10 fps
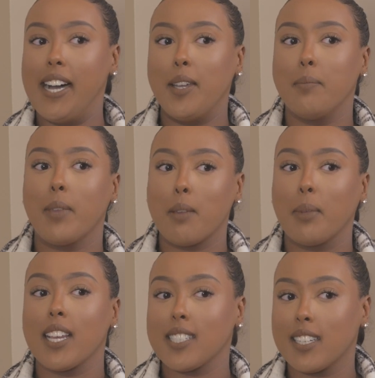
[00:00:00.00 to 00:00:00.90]
And
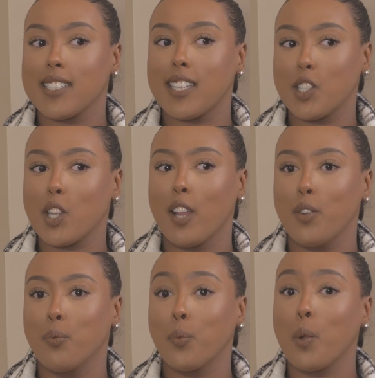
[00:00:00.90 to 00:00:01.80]
because it is such
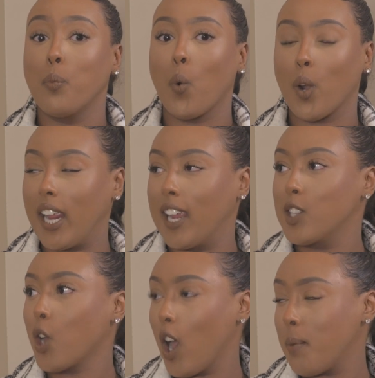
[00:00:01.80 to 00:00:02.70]
a rewarding
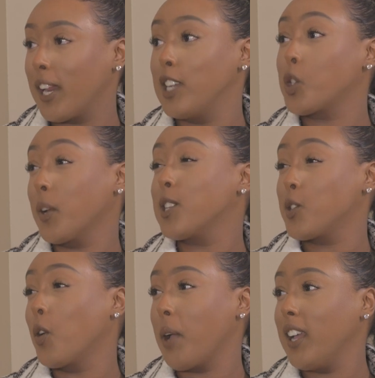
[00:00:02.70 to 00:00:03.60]
job and I enjoy it
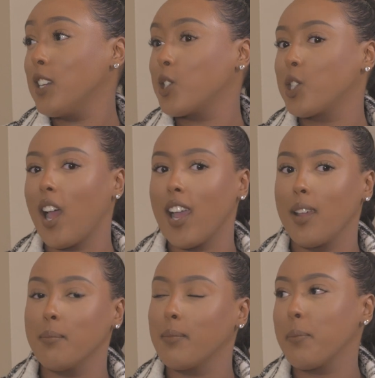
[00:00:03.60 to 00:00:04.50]
so much,
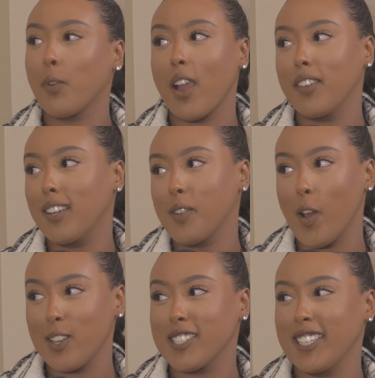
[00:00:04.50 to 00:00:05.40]
I'm thriving,
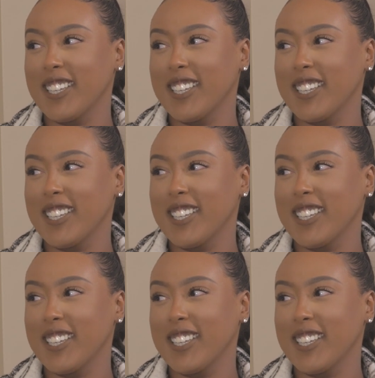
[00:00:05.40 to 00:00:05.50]
honestly.